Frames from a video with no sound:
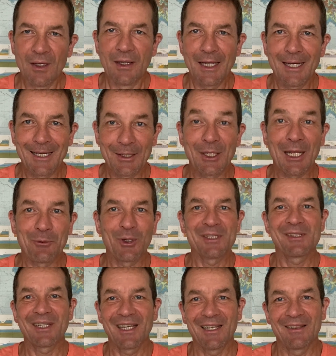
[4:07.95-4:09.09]
Yeah, and
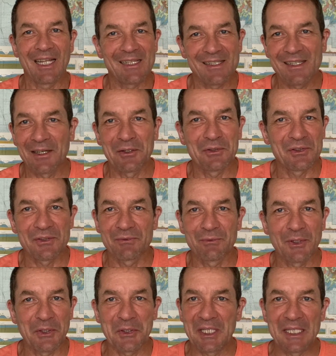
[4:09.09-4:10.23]
once again, that sounds
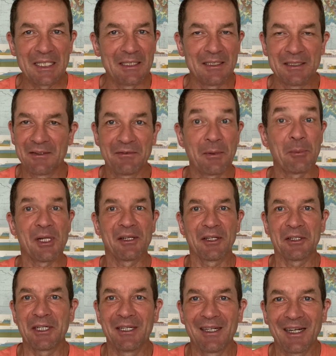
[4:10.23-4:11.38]
very
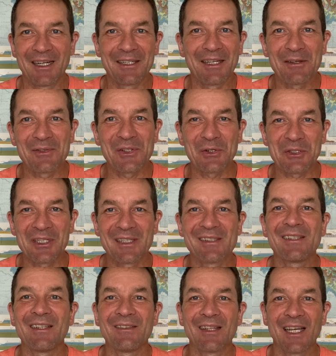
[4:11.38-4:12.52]
familiar. I've certainly
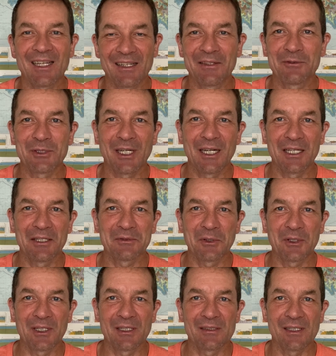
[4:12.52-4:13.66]
seen that in a variety of
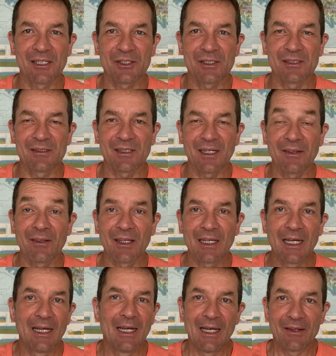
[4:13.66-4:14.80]
organizations. And I think
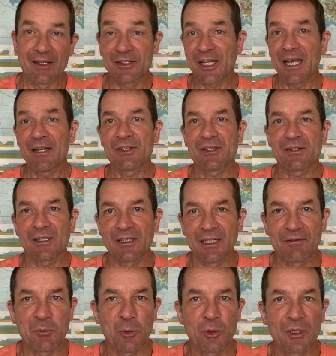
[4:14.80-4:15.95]
the challenges are
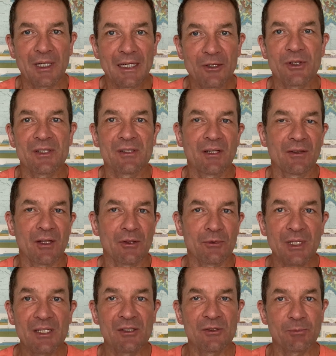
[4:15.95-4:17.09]
even more interesting than the
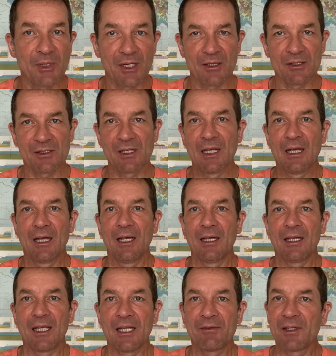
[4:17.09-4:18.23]
reasons, because
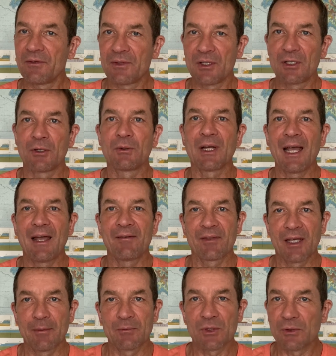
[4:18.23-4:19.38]
even if you don't have
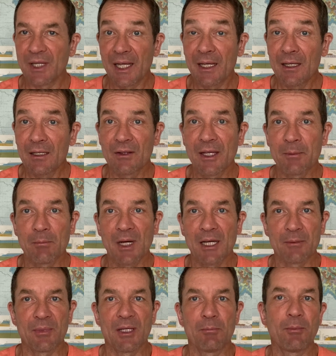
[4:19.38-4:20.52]
them today, they
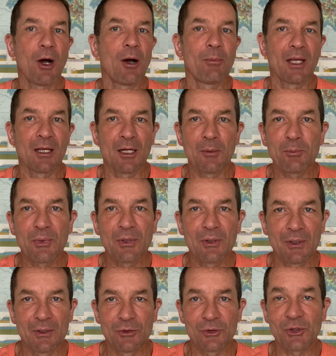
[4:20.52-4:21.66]
might be popping up
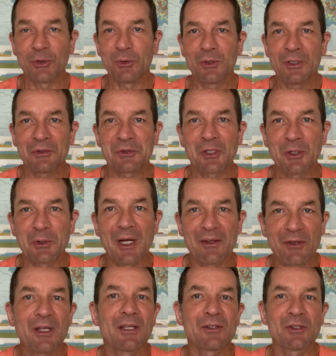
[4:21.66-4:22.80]
soon. So I
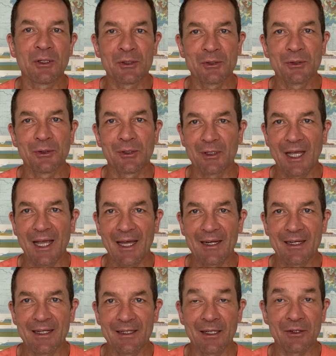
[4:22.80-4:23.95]
think it's good to look ahead
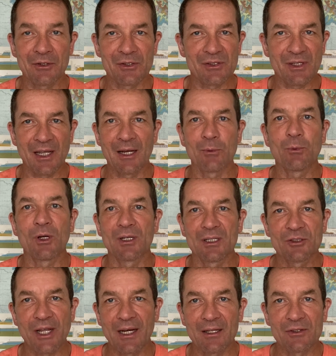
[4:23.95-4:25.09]
and understand what
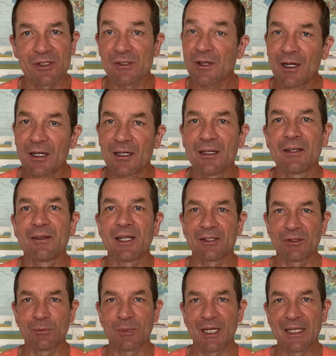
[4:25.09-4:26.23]
challenges are that
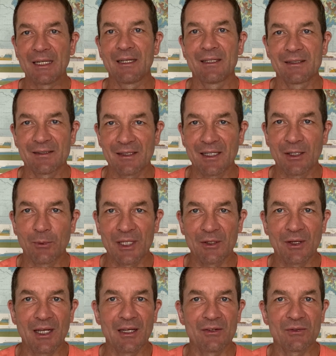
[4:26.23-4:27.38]
you might see when you
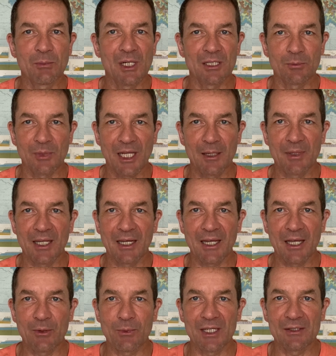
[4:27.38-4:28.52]
have multiple API
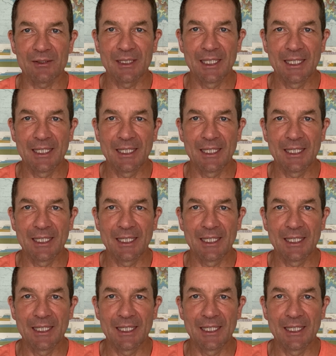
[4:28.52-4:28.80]
gateways.